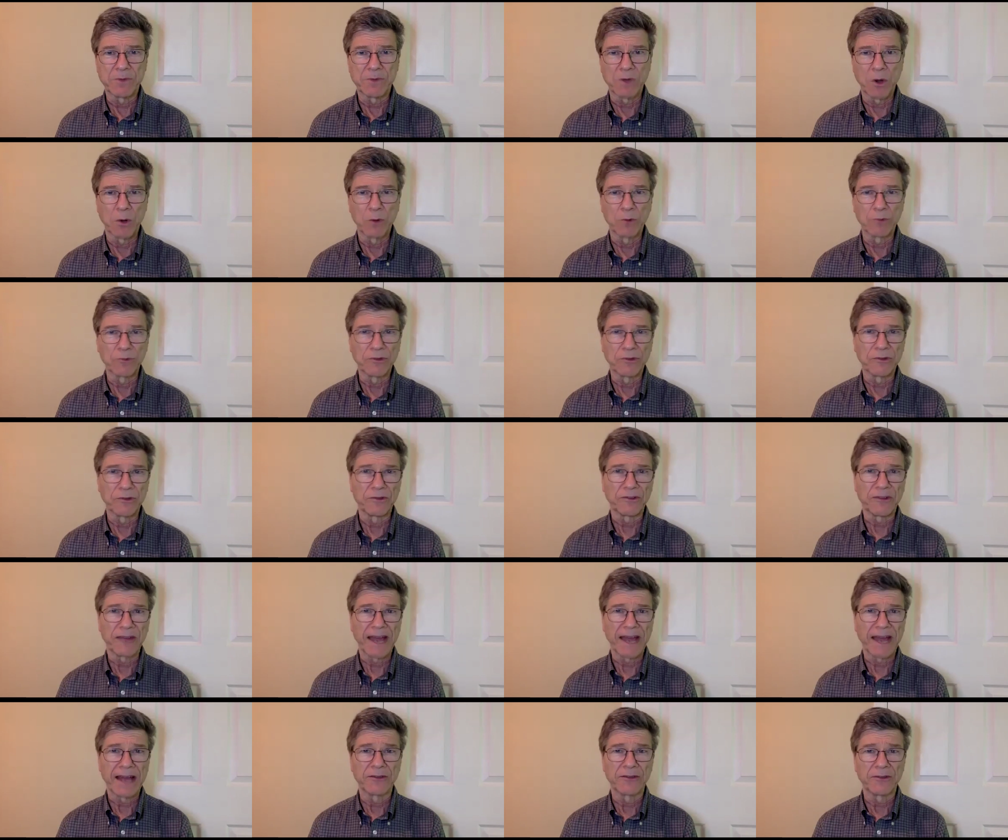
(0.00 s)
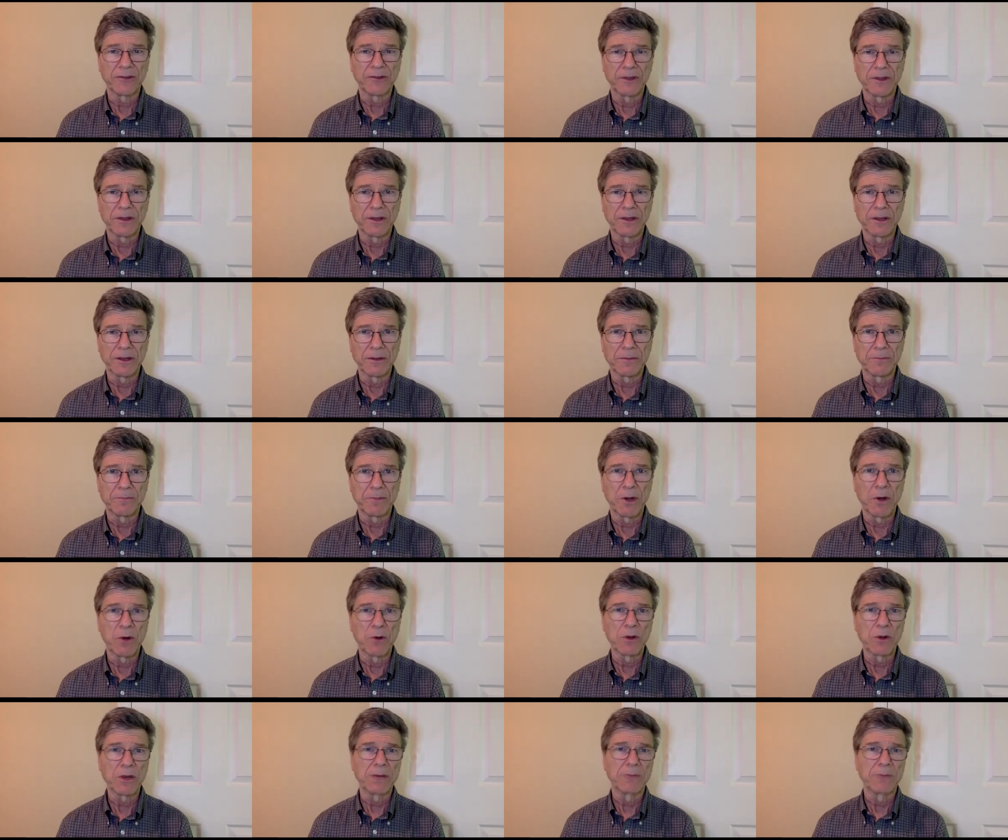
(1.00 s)
goes and stands in the
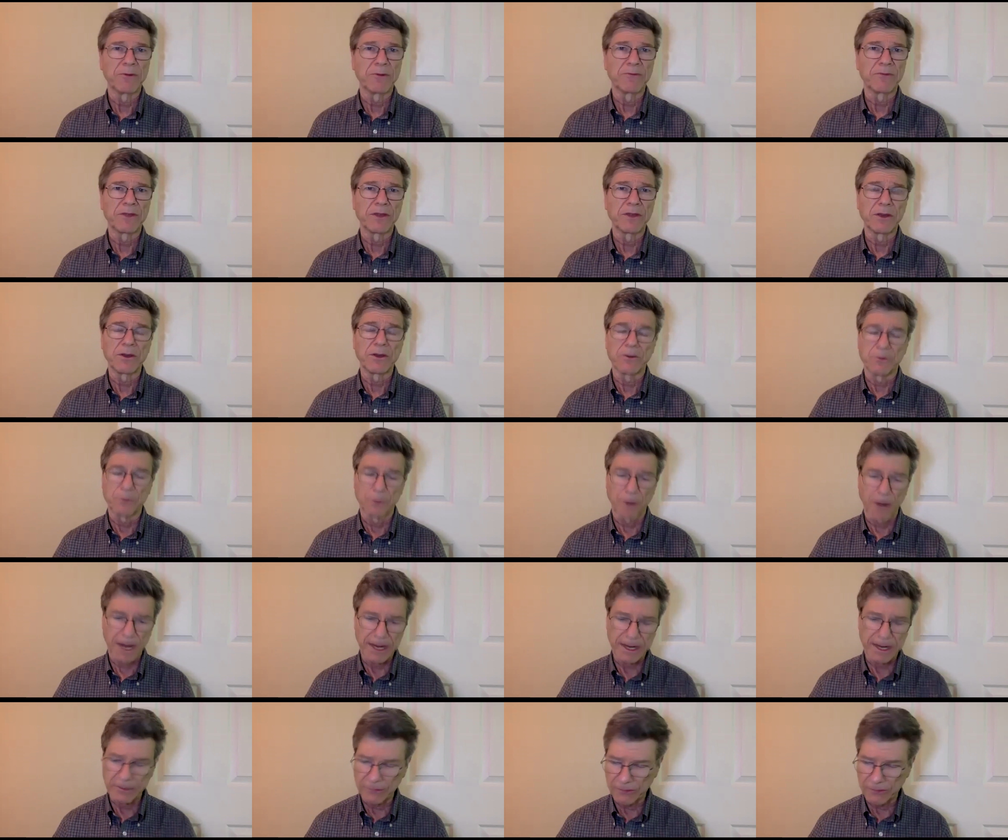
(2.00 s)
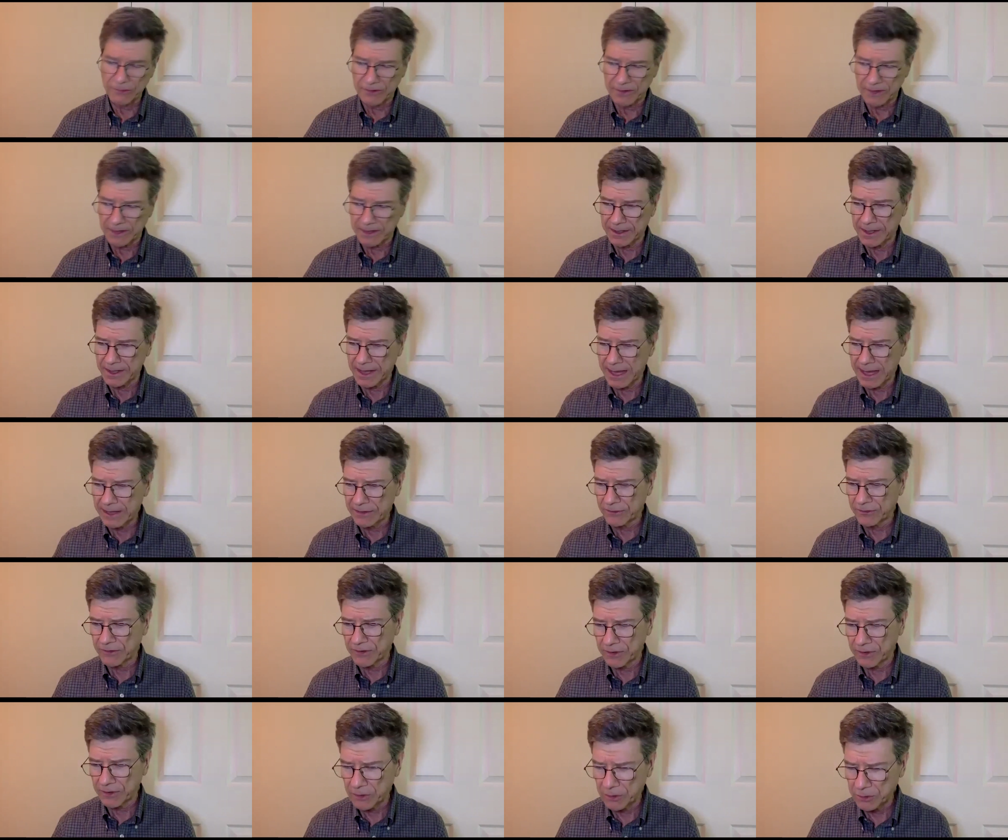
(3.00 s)
podium of the greatest
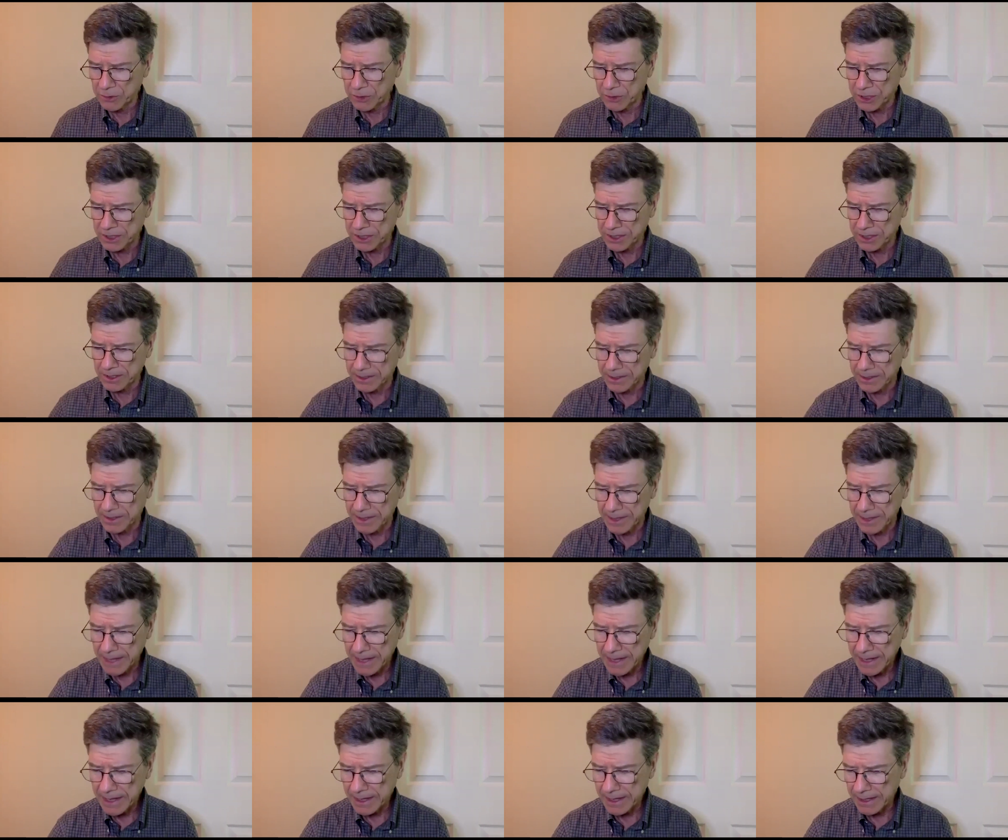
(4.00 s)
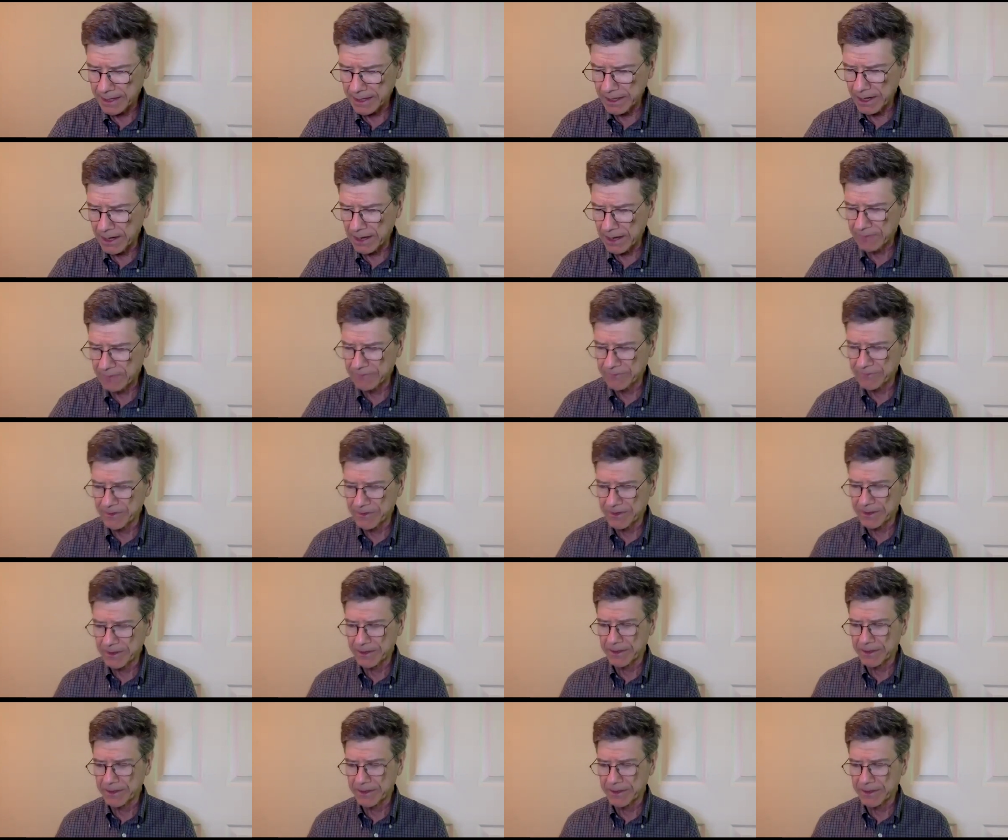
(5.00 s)
institution of